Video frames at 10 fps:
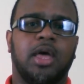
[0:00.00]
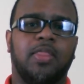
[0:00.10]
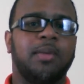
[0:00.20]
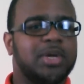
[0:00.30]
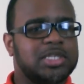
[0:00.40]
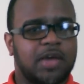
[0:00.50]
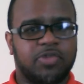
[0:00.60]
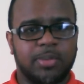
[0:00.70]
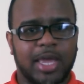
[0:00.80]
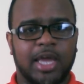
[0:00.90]
that means I
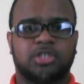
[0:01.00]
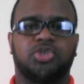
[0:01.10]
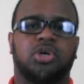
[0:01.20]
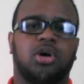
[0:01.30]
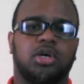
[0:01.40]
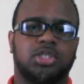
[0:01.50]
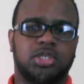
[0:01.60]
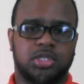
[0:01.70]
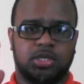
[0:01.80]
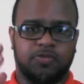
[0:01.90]
have to be extra
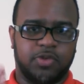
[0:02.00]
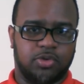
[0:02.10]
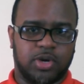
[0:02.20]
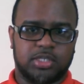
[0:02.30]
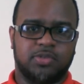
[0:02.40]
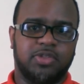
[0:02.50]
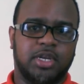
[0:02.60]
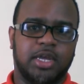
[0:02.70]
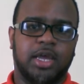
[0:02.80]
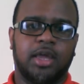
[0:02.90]
cautious for the rest of the
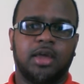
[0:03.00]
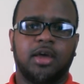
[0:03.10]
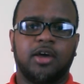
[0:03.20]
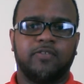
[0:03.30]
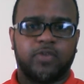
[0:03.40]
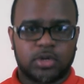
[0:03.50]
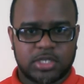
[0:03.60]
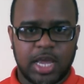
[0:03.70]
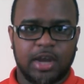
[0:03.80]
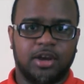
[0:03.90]
day, for
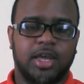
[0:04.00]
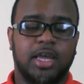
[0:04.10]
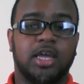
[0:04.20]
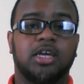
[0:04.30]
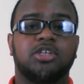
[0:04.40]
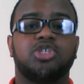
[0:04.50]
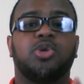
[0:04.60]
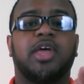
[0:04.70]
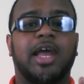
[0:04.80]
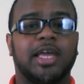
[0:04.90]
Saturday,
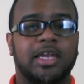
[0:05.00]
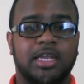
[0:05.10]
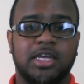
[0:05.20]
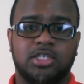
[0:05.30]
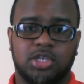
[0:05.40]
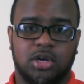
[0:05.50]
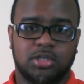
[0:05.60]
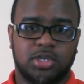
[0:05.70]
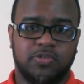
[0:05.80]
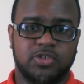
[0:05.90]
so that I can lead
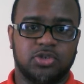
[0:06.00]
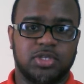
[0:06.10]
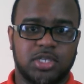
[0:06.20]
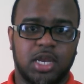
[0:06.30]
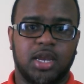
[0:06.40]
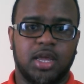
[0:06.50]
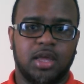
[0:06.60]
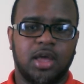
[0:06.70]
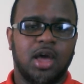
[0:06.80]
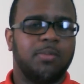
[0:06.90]
song service on Sunday.
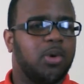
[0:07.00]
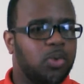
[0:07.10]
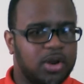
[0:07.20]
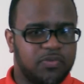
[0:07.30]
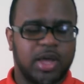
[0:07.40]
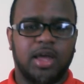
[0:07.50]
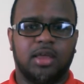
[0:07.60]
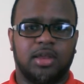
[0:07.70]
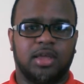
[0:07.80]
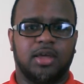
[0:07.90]
But what if I
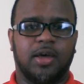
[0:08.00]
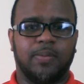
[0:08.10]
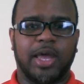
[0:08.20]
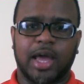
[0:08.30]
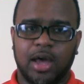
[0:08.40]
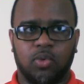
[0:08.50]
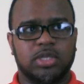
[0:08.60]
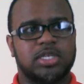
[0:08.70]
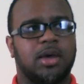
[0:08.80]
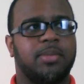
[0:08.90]
link up, like
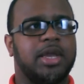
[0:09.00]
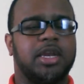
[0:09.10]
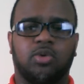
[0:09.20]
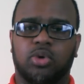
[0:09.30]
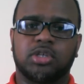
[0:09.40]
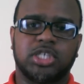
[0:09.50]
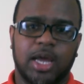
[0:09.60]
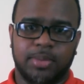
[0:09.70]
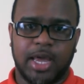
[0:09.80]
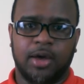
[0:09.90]
one time I did a
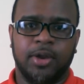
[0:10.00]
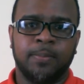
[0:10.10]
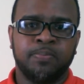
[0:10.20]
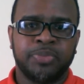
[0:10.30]
workshop down